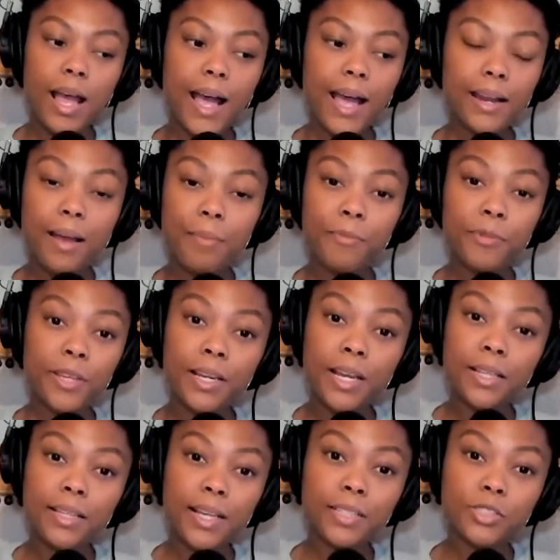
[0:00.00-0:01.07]
And I'm really
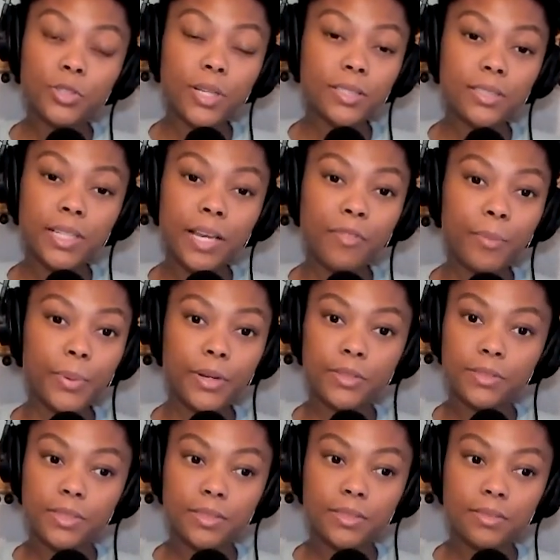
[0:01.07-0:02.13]
not that trusting of a
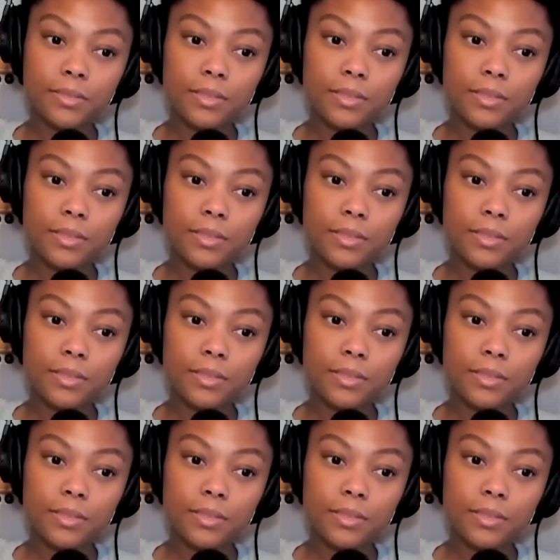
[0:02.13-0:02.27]
person.